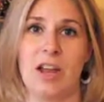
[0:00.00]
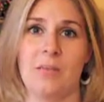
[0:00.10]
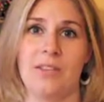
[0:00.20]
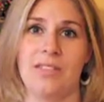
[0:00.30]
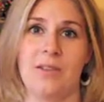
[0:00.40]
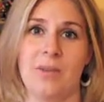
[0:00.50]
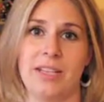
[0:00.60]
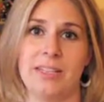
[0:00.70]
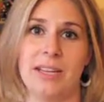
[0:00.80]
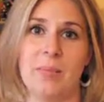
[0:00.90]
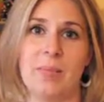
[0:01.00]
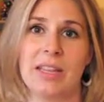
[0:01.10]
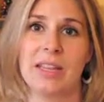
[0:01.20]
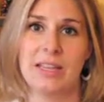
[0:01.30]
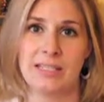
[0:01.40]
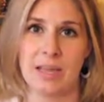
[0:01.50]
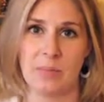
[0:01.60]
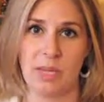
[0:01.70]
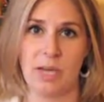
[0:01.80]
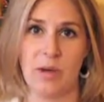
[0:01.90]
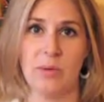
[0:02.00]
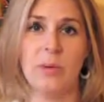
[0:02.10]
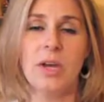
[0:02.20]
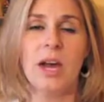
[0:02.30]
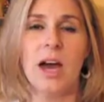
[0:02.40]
Namaste Wednesday, please let me know.